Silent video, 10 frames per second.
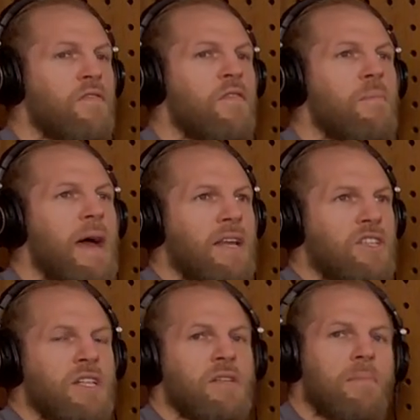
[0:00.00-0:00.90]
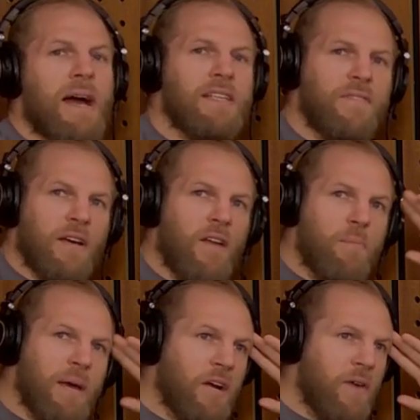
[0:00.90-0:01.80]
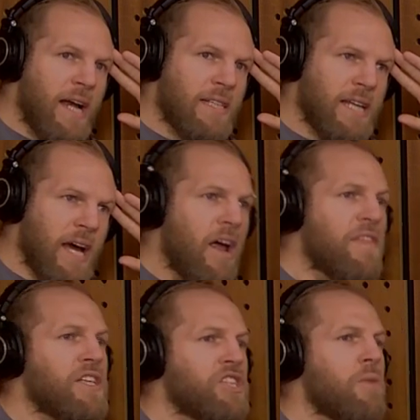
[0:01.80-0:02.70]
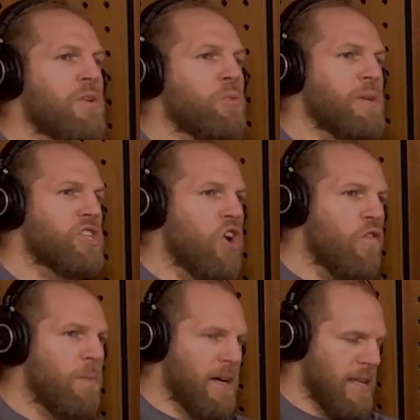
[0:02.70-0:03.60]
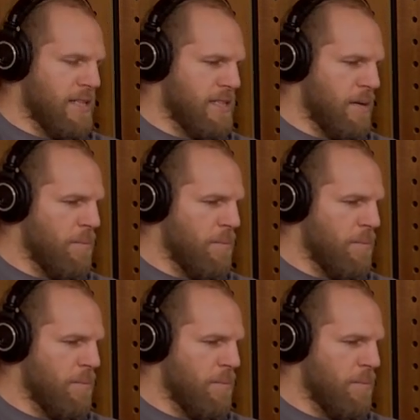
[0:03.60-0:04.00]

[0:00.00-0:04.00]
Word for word: even for men, so there's a massive thing about bigorexia, and I think so much will be solved by this.